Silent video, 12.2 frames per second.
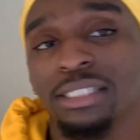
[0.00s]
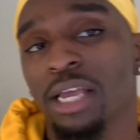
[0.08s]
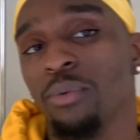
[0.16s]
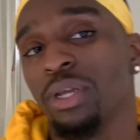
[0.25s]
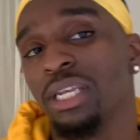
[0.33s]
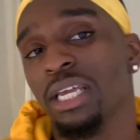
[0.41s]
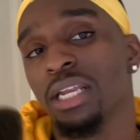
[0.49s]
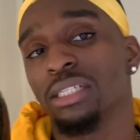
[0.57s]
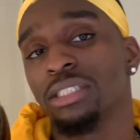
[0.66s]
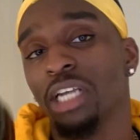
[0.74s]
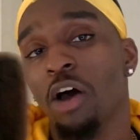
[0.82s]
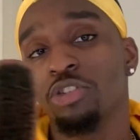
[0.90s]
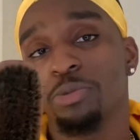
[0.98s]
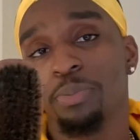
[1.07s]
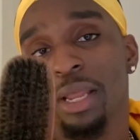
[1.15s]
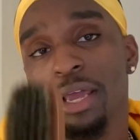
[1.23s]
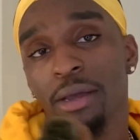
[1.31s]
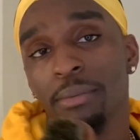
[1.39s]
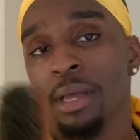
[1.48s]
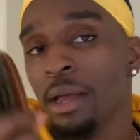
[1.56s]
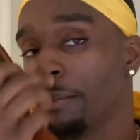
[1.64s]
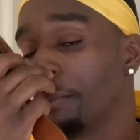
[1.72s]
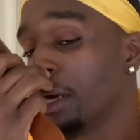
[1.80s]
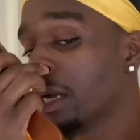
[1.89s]
we need a soft splam
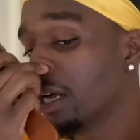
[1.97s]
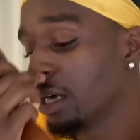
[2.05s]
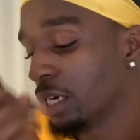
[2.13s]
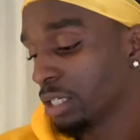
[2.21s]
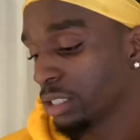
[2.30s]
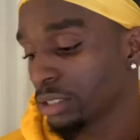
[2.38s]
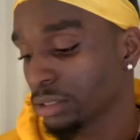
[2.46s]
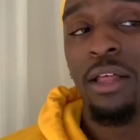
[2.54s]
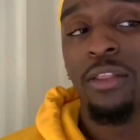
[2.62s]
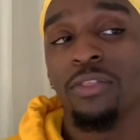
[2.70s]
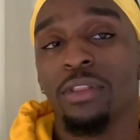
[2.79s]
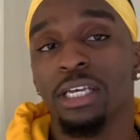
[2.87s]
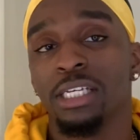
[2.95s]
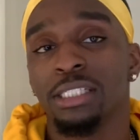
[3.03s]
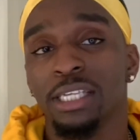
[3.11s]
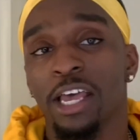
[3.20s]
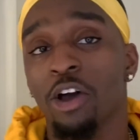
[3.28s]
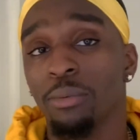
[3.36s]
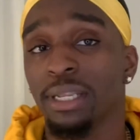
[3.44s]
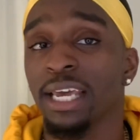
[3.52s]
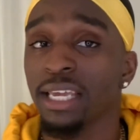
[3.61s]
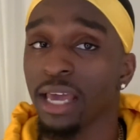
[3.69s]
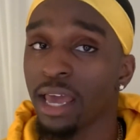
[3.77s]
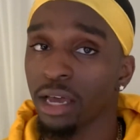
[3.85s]
because it's to help lay
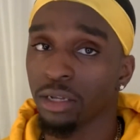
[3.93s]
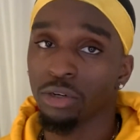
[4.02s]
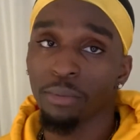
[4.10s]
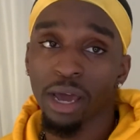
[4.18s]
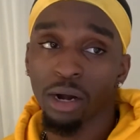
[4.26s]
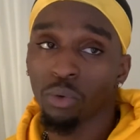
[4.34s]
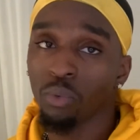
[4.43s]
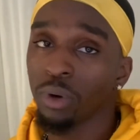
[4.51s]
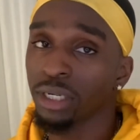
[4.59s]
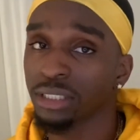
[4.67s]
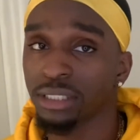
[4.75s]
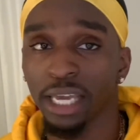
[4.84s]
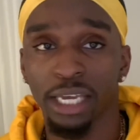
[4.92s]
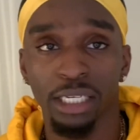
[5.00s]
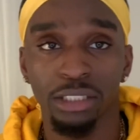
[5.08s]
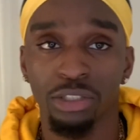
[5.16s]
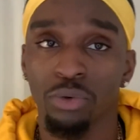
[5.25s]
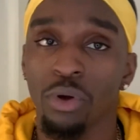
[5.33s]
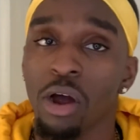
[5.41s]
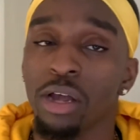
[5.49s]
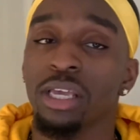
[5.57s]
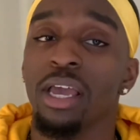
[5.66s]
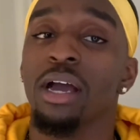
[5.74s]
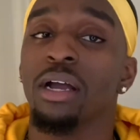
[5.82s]
your hair. No matter what stage you are in
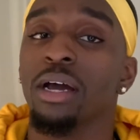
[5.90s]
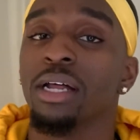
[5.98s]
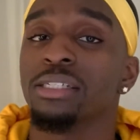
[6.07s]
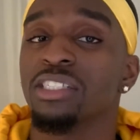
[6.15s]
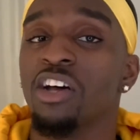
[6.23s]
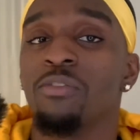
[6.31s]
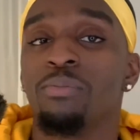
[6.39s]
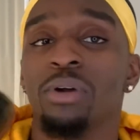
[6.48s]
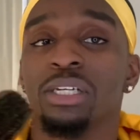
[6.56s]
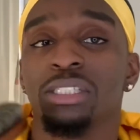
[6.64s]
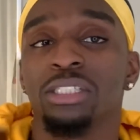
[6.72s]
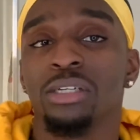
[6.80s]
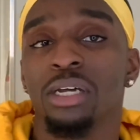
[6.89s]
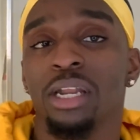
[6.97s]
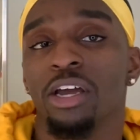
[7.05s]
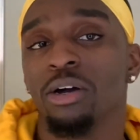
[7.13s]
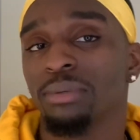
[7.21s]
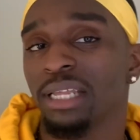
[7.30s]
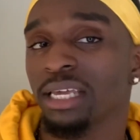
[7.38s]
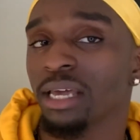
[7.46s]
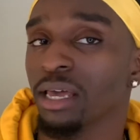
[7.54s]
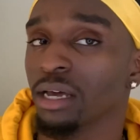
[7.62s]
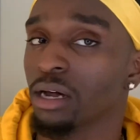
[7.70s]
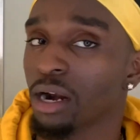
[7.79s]
your haircut, a soft brush is gonna help lay your
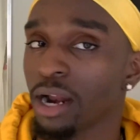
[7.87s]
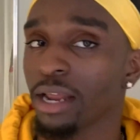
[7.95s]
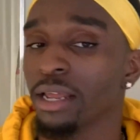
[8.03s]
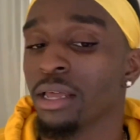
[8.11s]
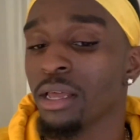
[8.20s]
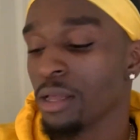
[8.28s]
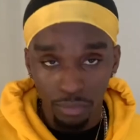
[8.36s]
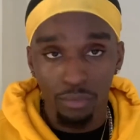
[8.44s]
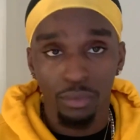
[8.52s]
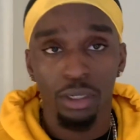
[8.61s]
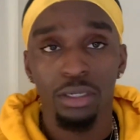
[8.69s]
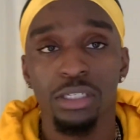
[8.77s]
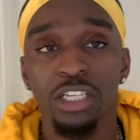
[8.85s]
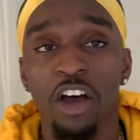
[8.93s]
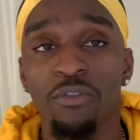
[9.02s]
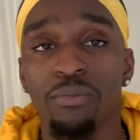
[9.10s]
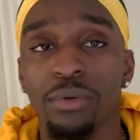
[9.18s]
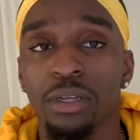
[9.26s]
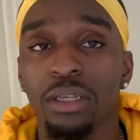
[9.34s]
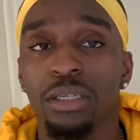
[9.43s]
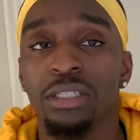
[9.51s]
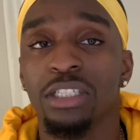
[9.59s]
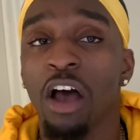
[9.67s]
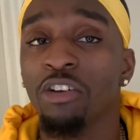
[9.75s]
hair, alright? Soft
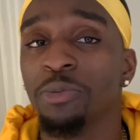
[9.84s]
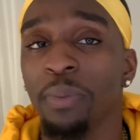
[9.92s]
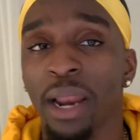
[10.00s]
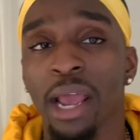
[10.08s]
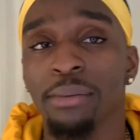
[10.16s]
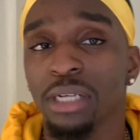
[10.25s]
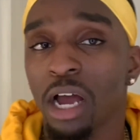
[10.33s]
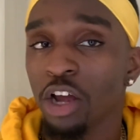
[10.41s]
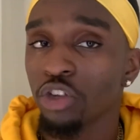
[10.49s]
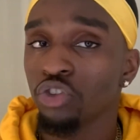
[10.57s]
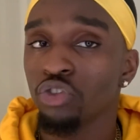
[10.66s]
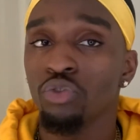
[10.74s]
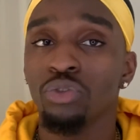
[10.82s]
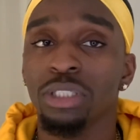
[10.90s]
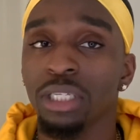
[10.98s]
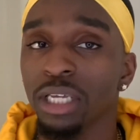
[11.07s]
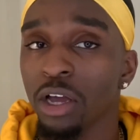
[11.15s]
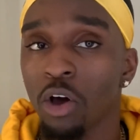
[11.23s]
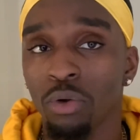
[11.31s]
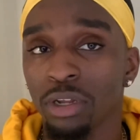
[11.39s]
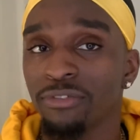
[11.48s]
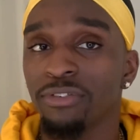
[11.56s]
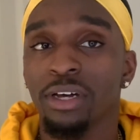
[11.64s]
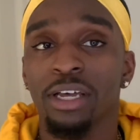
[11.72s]
splams are usually only
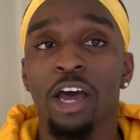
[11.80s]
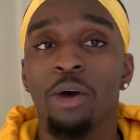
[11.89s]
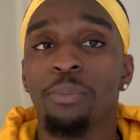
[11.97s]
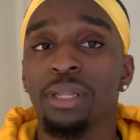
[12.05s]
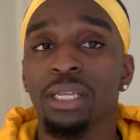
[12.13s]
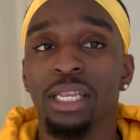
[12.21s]
for helping